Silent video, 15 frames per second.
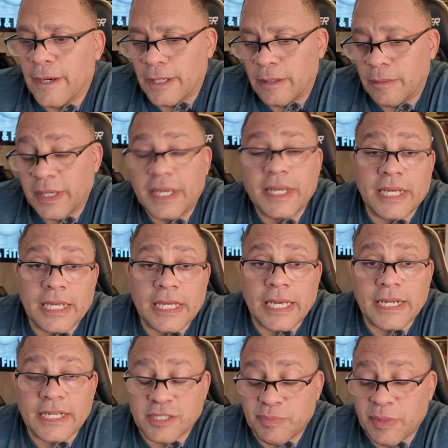and it can
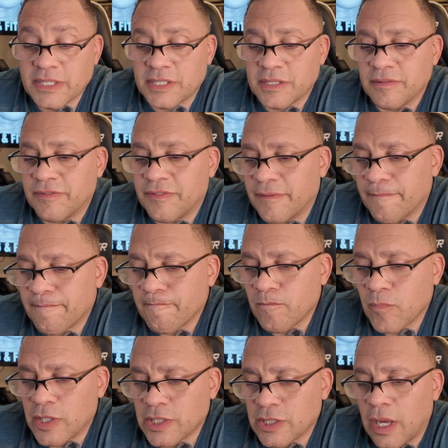get expensive.
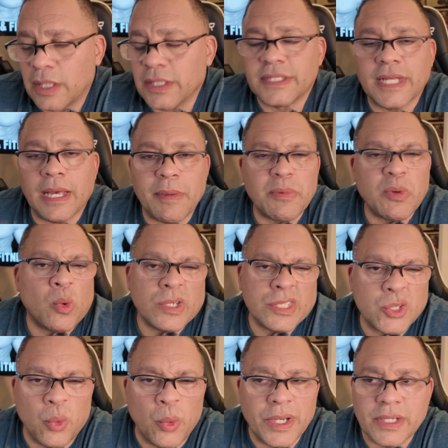So I'll eat that maybe
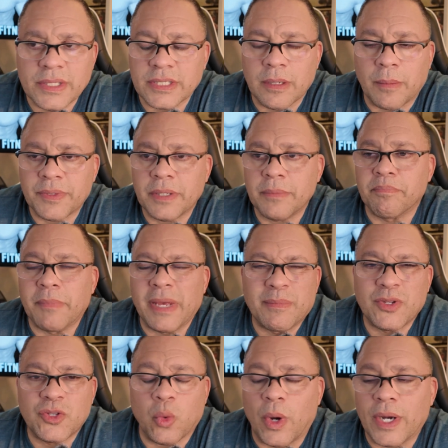once a week or something,
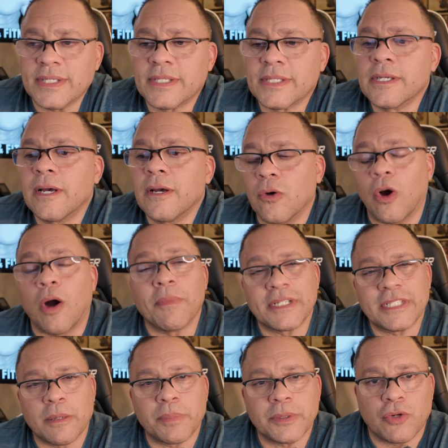maybe twice, all
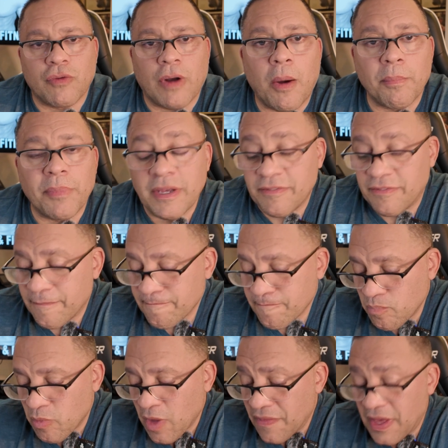mixed up with the ground beef.
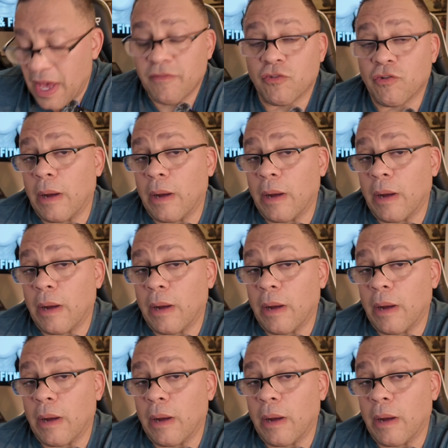They have